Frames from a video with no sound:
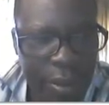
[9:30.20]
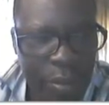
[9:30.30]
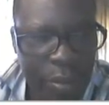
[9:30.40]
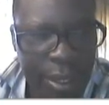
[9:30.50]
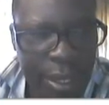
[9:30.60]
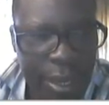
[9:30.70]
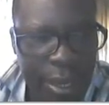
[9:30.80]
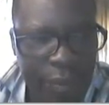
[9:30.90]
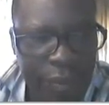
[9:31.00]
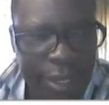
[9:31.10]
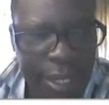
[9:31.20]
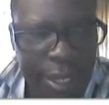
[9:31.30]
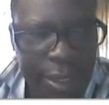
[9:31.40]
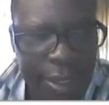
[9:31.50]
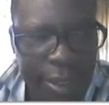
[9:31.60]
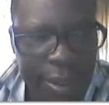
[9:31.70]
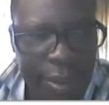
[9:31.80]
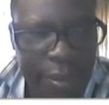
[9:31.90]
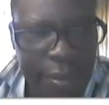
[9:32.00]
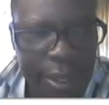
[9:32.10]
1 out of 10
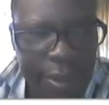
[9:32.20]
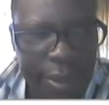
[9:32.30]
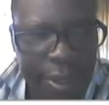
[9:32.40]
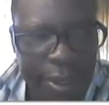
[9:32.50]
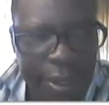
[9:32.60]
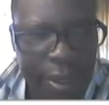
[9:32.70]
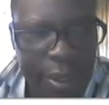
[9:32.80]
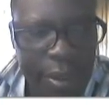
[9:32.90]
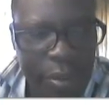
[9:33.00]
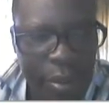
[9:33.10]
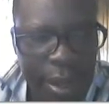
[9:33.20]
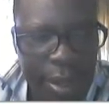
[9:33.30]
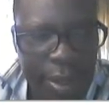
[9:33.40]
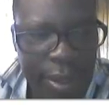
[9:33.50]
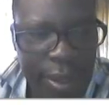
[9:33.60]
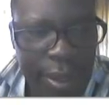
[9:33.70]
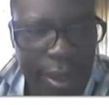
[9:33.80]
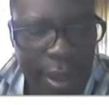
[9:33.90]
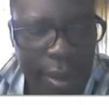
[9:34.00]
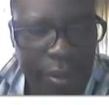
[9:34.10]
plus 3y
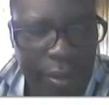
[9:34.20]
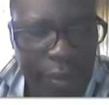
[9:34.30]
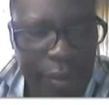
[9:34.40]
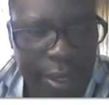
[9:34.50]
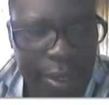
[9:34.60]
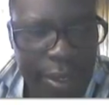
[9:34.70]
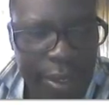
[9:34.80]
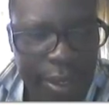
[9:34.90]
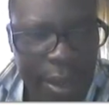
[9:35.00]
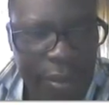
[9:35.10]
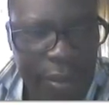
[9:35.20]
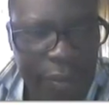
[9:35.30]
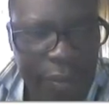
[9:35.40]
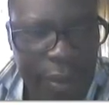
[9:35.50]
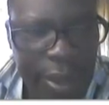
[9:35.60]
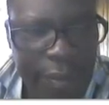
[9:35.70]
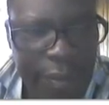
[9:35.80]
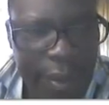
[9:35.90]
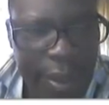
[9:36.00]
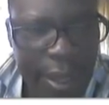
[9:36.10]
out of what? Out of 5.
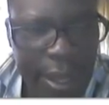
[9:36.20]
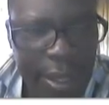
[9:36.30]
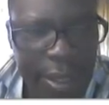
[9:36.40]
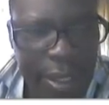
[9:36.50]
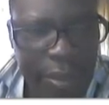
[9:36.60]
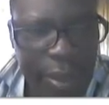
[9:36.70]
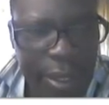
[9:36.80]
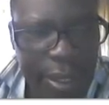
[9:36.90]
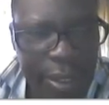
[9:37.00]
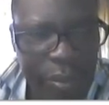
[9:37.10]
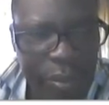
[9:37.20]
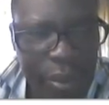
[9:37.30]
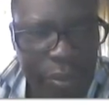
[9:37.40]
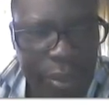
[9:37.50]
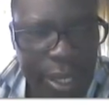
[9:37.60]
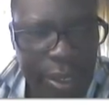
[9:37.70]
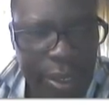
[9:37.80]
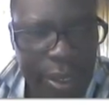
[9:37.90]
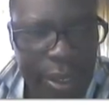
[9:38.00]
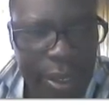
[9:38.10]
And this one is what we shall
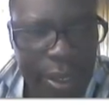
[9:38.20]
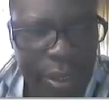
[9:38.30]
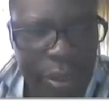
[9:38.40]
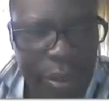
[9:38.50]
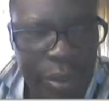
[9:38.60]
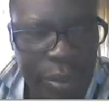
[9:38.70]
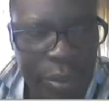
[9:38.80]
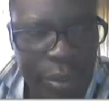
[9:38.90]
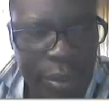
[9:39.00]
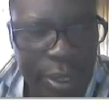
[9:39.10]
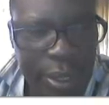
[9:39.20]
use to